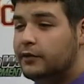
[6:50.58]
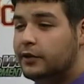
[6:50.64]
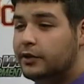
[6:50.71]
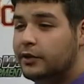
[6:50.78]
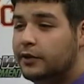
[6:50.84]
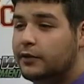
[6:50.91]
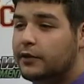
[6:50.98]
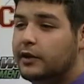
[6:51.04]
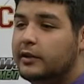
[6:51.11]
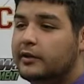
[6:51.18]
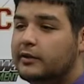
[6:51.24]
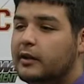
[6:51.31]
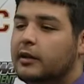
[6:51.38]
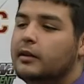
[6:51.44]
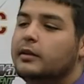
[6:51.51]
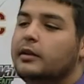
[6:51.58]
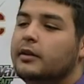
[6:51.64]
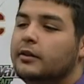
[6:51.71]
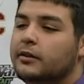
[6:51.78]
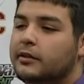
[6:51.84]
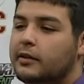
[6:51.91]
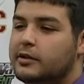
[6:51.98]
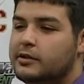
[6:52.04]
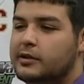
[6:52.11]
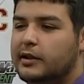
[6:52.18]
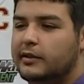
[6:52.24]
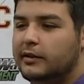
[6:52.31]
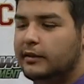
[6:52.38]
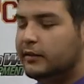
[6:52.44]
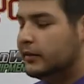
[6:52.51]
2 very solid years here at
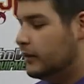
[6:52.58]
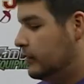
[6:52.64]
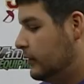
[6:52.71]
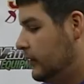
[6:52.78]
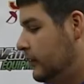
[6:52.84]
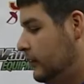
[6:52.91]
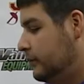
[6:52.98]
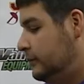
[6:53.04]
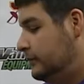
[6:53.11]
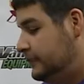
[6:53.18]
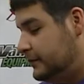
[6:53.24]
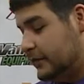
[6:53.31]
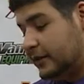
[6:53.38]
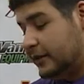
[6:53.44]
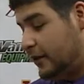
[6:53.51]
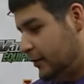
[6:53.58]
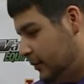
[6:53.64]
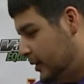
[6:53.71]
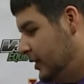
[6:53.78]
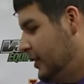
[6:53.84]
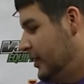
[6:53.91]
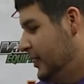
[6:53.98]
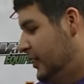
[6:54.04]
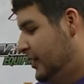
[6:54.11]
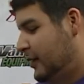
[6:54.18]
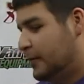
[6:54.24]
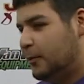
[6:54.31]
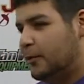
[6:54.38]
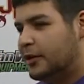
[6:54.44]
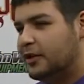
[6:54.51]
JCCC, excuse me,
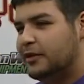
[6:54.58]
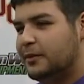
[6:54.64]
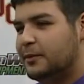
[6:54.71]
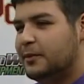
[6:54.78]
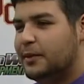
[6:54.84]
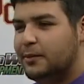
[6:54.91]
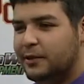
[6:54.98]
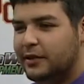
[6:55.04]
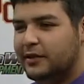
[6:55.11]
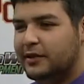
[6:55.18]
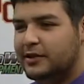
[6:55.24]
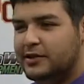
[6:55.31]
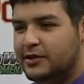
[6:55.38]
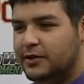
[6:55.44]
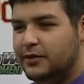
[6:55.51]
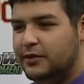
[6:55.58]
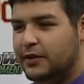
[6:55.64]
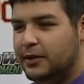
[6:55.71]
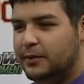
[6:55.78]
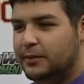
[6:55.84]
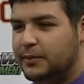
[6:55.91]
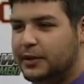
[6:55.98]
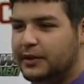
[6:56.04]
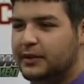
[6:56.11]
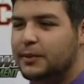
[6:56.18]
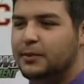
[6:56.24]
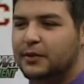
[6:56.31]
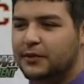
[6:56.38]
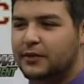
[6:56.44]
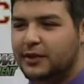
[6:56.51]
what are some memories that you've picked up
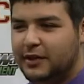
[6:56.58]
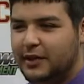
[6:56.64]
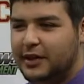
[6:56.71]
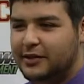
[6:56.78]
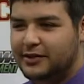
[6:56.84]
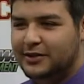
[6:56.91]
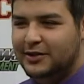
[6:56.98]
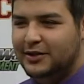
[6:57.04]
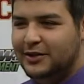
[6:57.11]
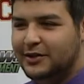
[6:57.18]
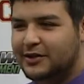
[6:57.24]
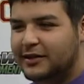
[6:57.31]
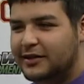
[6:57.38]
over the last 2 years?